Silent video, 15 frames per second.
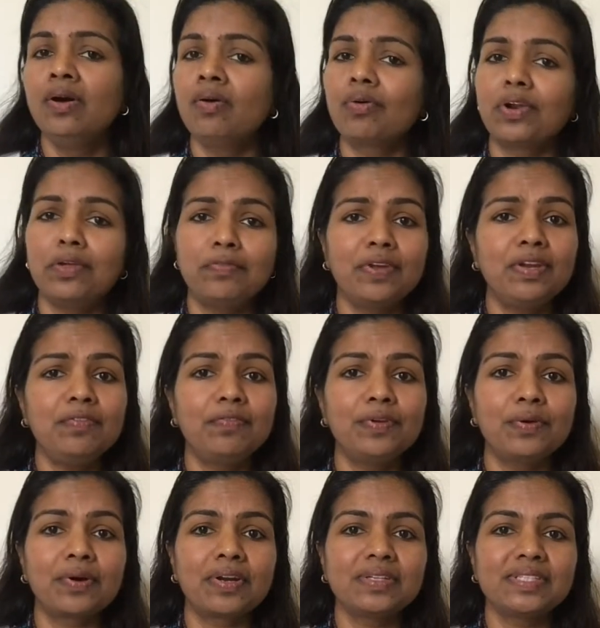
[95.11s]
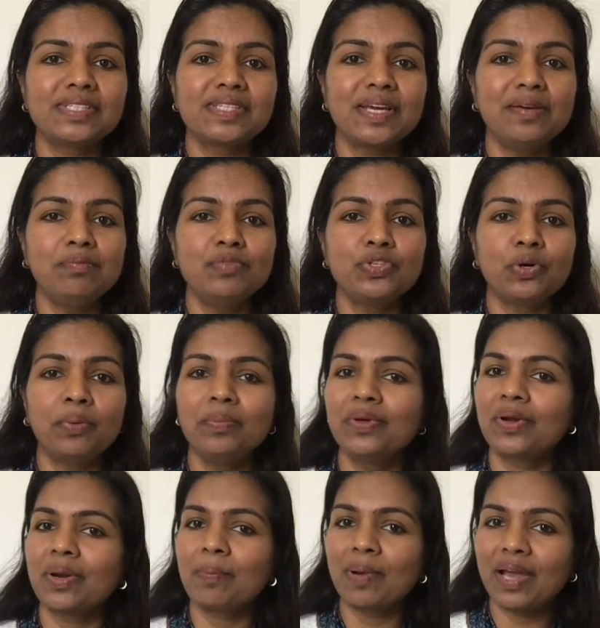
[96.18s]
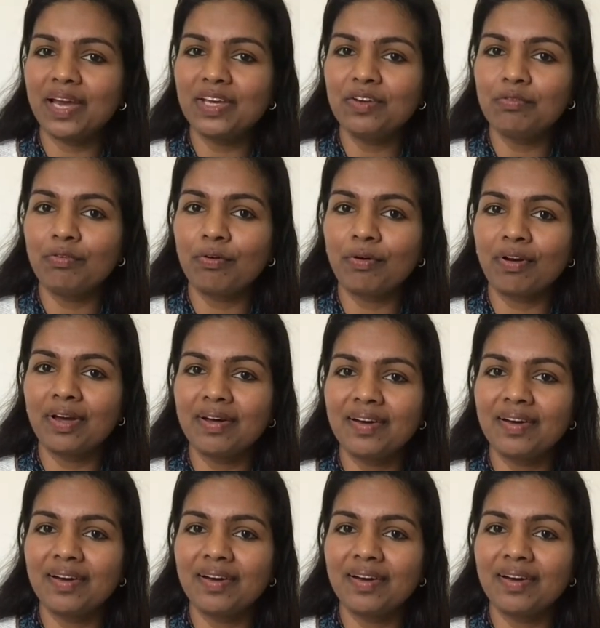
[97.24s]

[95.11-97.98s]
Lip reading: Or even if you are in the same job, you are applying for